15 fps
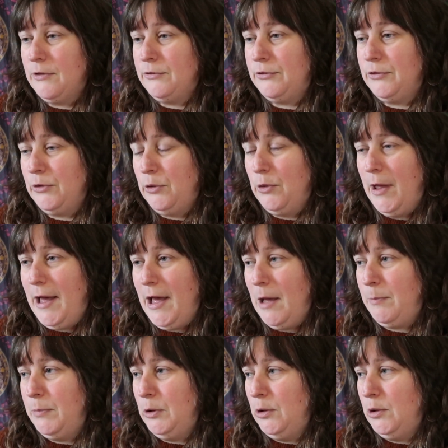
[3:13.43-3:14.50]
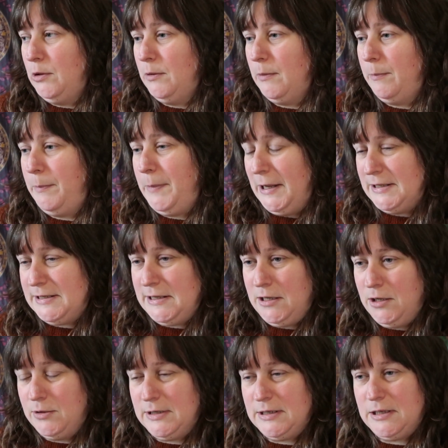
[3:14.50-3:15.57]
So apple Betty
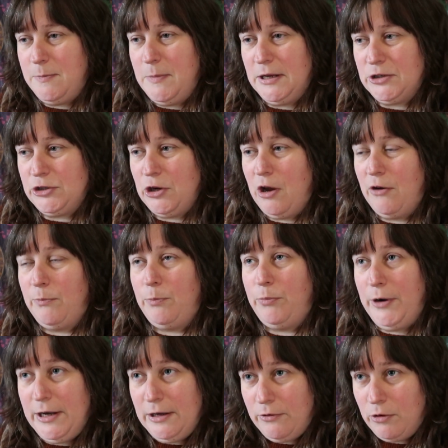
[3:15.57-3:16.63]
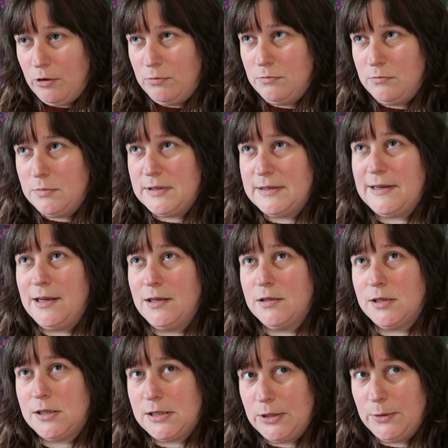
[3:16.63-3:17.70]
uses a mixture of breadcrumbs
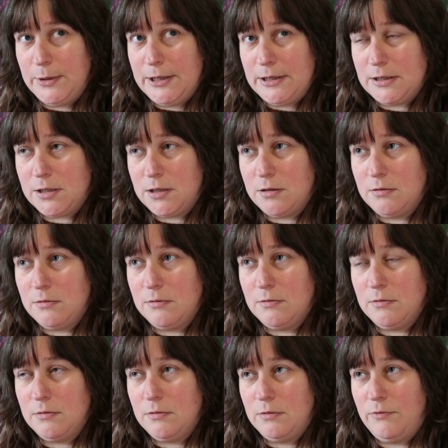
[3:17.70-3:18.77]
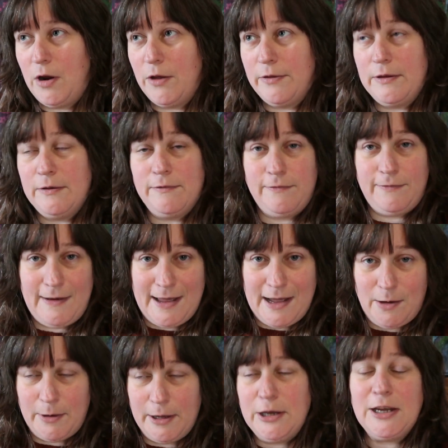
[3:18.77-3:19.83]
and suet rather than
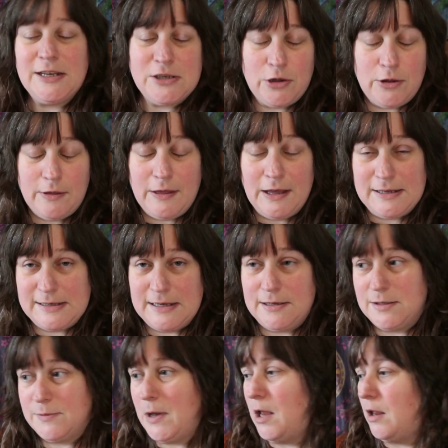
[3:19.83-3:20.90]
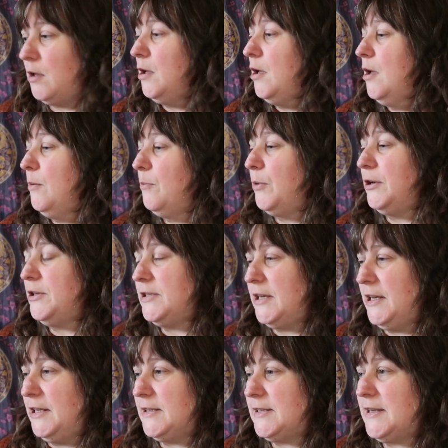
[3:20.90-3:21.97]
flour. It has other things in as well, but
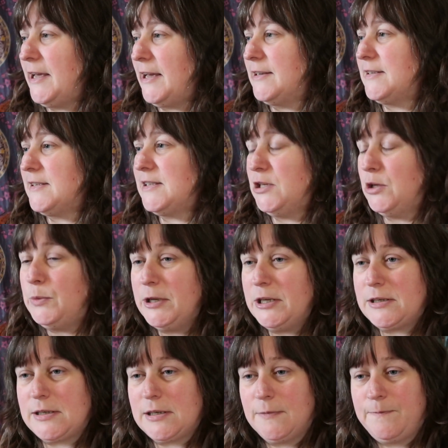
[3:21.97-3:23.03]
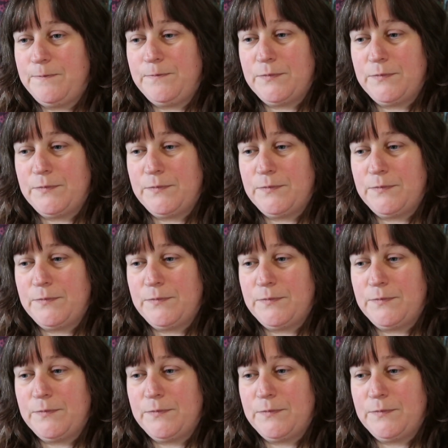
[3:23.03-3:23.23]
it's like a suet,